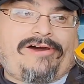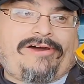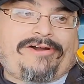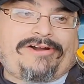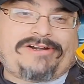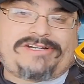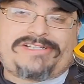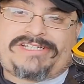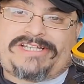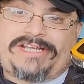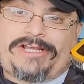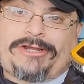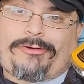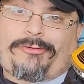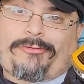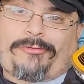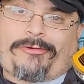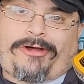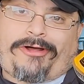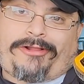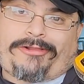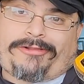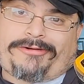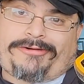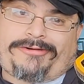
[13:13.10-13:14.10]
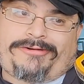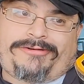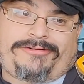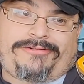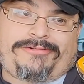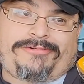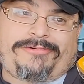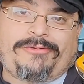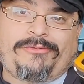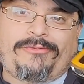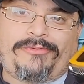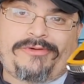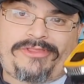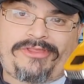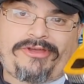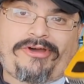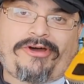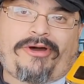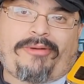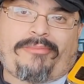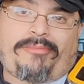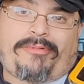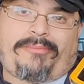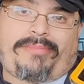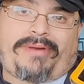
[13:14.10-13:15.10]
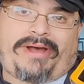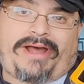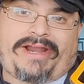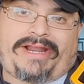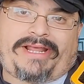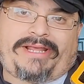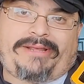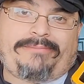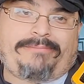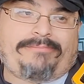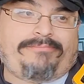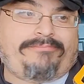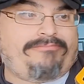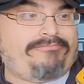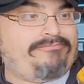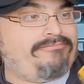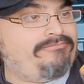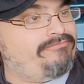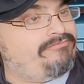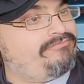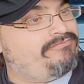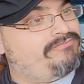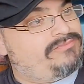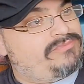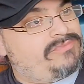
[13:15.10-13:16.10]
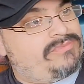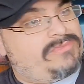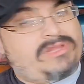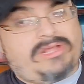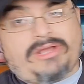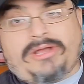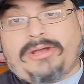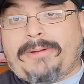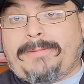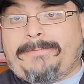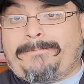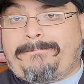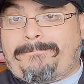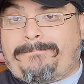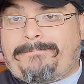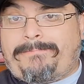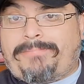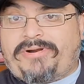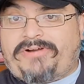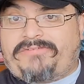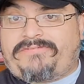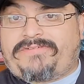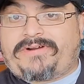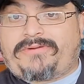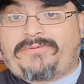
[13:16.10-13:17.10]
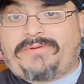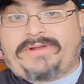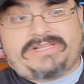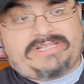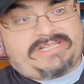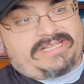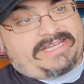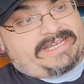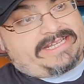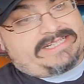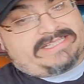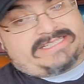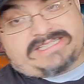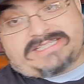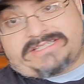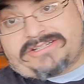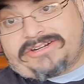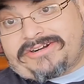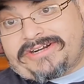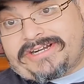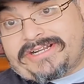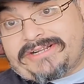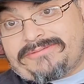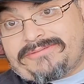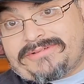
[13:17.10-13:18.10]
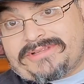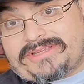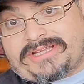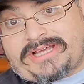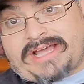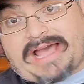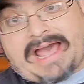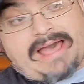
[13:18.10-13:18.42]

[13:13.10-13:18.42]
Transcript: RC crawler with a Hummer body. Perfect way to get started with the